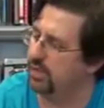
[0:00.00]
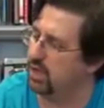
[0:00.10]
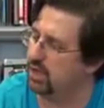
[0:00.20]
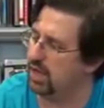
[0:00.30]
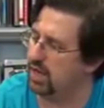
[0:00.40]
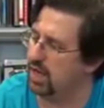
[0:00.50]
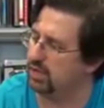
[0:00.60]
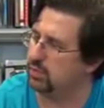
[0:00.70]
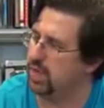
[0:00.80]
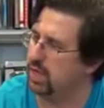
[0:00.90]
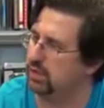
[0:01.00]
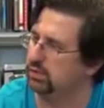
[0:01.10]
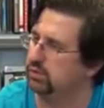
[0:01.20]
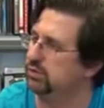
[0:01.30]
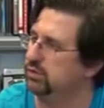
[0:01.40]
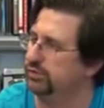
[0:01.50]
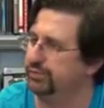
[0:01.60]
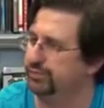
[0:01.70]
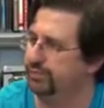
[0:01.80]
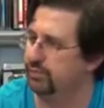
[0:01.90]
Uncanny X-Men
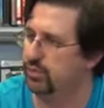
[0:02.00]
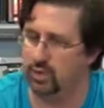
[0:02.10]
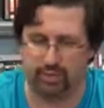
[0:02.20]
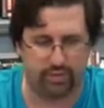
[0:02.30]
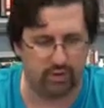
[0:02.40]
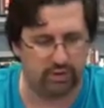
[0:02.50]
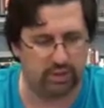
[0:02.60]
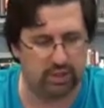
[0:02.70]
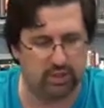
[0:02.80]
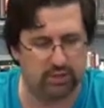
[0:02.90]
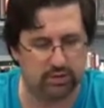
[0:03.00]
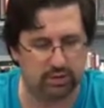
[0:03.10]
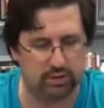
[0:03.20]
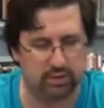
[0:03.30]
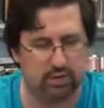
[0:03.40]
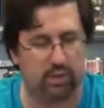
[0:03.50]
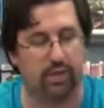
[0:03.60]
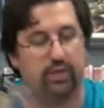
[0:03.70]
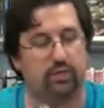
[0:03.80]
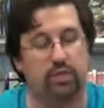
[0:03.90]
number 13. Oh yeah,
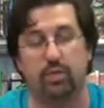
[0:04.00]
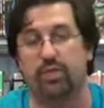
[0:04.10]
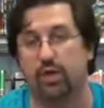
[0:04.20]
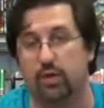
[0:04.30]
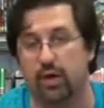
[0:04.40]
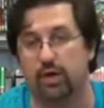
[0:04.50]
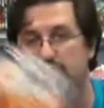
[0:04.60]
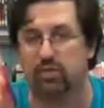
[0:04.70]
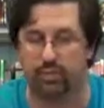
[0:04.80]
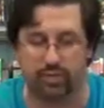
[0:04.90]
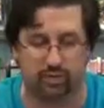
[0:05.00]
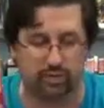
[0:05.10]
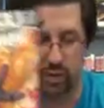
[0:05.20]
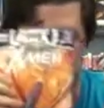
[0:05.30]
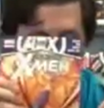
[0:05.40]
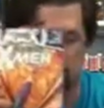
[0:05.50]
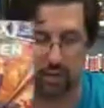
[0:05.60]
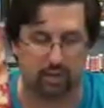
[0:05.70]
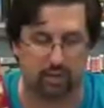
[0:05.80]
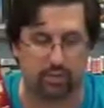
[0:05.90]
this is number 31. This is number 13.
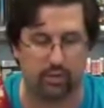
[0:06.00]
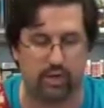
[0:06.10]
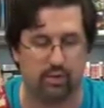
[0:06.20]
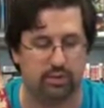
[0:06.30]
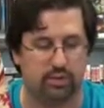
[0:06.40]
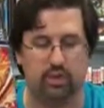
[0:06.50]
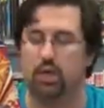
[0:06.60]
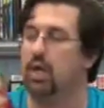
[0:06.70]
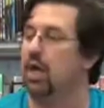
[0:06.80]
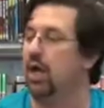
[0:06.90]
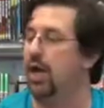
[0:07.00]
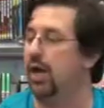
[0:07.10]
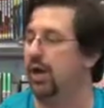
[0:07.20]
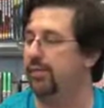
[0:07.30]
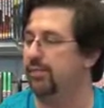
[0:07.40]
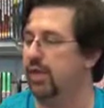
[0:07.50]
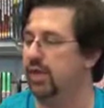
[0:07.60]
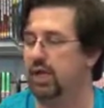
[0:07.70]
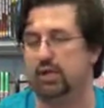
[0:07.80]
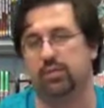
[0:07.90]
See, I threw in numbers.
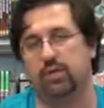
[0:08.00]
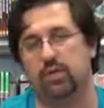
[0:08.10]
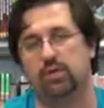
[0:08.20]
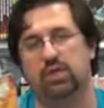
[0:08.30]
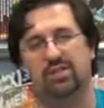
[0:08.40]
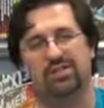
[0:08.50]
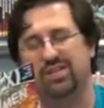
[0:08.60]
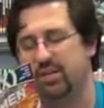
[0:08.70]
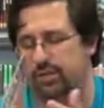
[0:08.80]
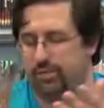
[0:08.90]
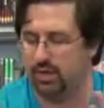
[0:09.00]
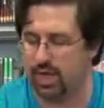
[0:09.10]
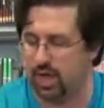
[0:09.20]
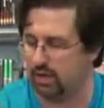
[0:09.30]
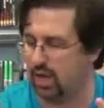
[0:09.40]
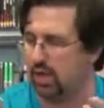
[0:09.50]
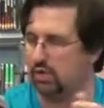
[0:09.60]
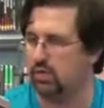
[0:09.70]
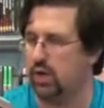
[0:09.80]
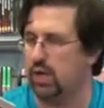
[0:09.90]
Uncanny X-Men 13, not
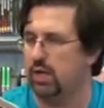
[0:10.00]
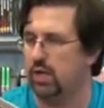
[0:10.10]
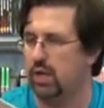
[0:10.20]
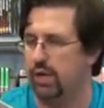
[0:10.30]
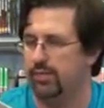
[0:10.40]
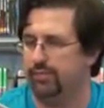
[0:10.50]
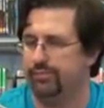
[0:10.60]
as great. Kieran